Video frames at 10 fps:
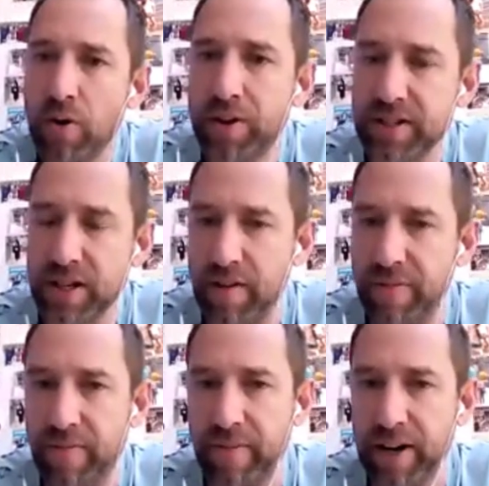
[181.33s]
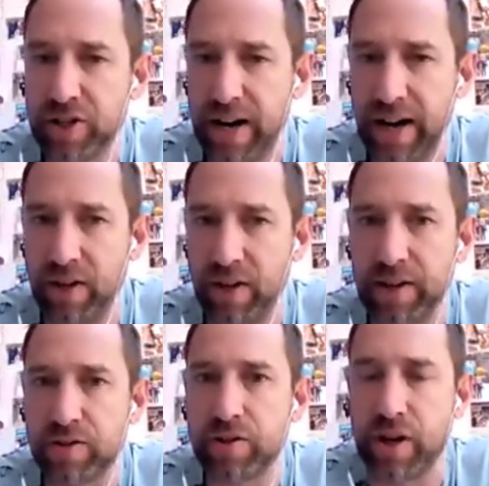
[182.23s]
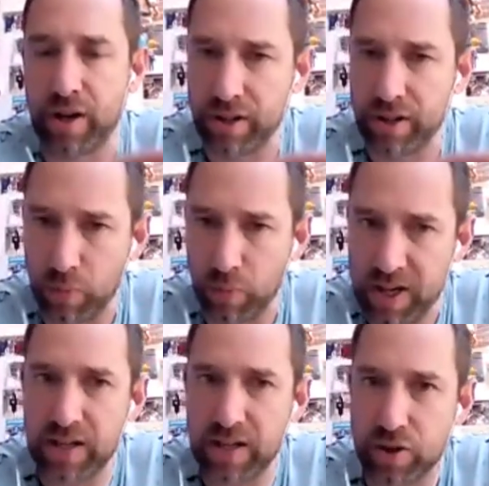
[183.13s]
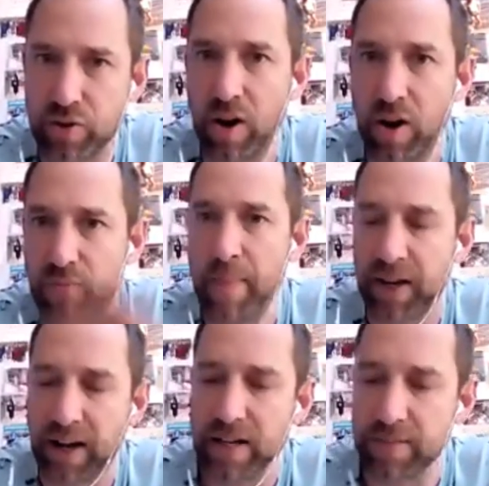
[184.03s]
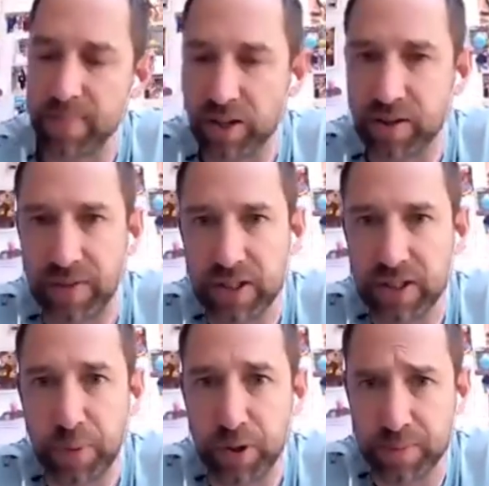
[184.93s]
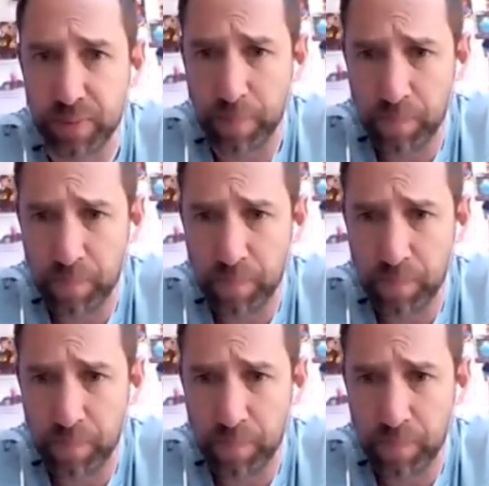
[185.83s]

there's enough information out in the literature, and so we need to try and replicate as much of this as possible.